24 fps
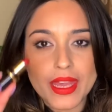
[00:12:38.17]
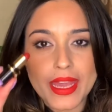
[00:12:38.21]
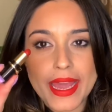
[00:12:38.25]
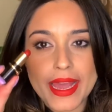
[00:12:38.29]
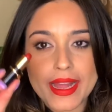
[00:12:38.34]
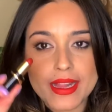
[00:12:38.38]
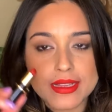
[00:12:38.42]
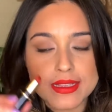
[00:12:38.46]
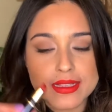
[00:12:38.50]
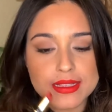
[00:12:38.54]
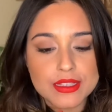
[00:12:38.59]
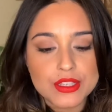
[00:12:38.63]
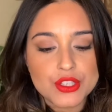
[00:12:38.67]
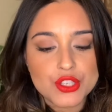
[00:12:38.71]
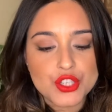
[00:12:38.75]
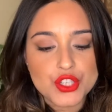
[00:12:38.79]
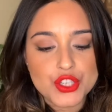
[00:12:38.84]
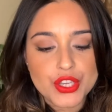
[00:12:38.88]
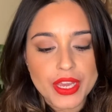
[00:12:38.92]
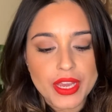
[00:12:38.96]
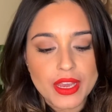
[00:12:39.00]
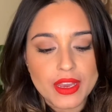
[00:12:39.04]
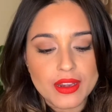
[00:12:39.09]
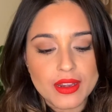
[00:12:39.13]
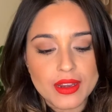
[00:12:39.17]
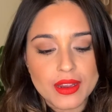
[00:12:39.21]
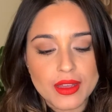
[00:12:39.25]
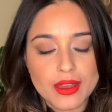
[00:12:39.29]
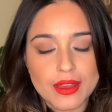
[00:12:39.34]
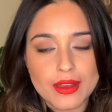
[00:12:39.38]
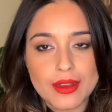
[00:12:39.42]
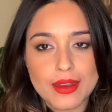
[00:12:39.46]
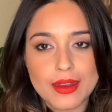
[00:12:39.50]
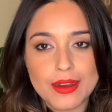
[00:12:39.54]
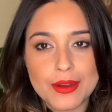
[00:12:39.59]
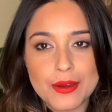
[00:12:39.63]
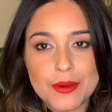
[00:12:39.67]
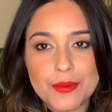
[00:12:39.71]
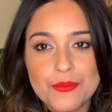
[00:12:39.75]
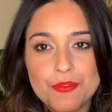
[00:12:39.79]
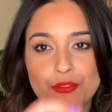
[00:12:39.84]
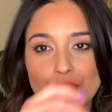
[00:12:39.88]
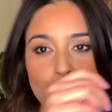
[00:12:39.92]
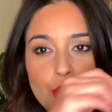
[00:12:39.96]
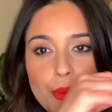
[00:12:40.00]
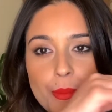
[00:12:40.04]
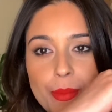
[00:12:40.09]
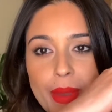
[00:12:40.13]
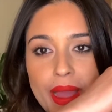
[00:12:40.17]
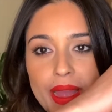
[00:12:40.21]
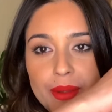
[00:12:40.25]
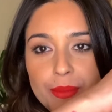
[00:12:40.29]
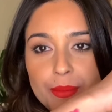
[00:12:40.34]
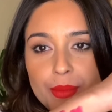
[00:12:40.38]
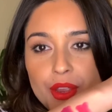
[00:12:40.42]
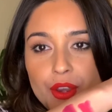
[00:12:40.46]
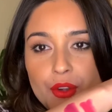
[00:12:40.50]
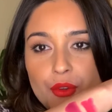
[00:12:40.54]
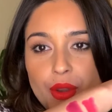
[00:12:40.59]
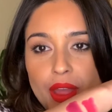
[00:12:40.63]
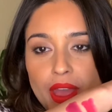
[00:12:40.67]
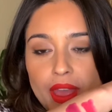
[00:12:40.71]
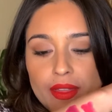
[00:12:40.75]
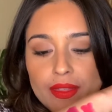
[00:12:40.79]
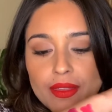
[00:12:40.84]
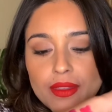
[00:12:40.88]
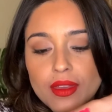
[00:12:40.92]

Elson shade from PatMcGrath.